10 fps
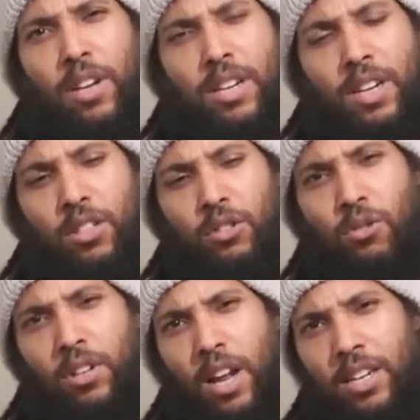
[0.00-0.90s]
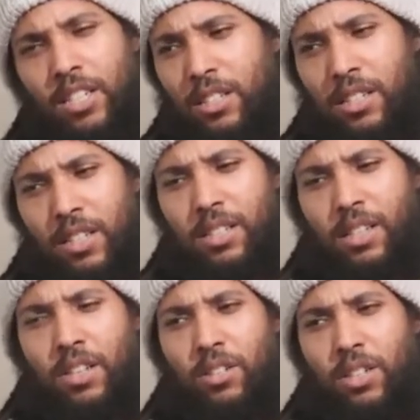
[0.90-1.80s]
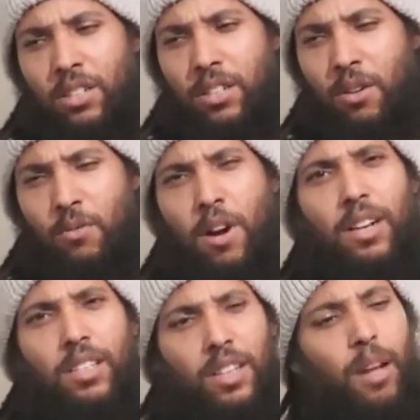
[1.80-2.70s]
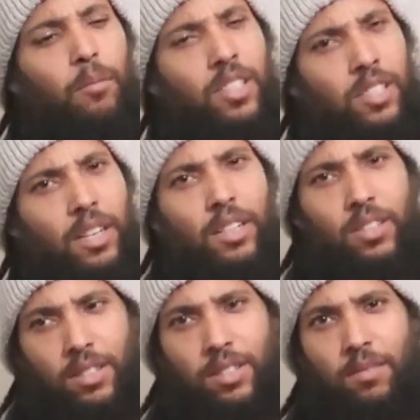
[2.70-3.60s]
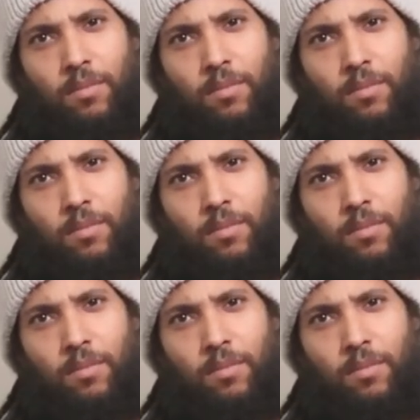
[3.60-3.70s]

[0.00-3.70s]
and he saw that these nations are well-established nations,